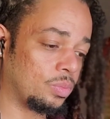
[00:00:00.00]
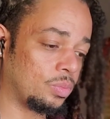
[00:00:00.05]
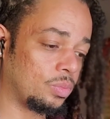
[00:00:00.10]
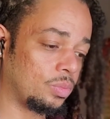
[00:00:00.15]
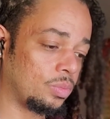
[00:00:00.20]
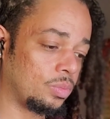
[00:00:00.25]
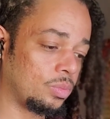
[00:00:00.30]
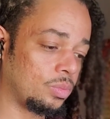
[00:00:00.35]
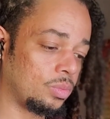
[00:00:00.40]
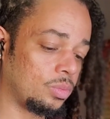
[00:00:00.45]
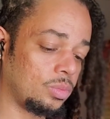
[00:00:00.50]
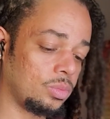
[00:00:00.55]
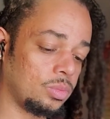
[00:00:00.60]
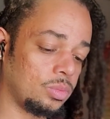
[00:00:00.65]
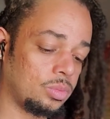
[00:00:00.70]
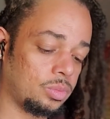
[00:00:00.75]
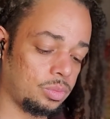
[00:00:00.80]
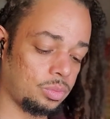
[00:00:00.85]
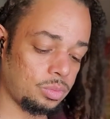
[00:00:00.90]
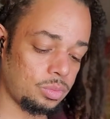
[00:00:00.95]

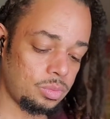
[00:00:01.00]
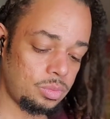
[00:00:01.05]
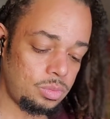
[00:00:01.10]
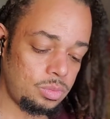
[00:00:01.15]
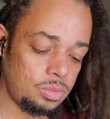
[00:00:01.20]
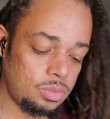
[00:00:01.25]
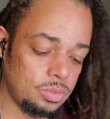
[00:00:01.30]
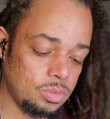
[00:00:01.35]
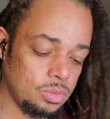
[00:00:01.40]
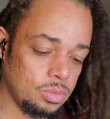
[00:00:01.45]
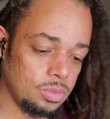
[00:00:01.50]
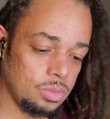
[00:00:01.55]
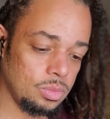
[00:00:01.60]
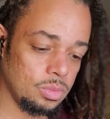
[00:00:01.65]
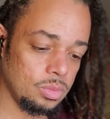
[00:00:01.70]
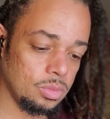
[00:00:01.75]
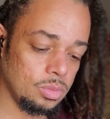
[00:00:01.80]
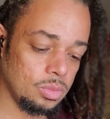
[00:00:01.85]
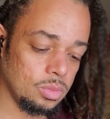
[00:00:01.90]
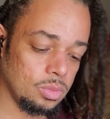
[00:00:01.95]
(silence)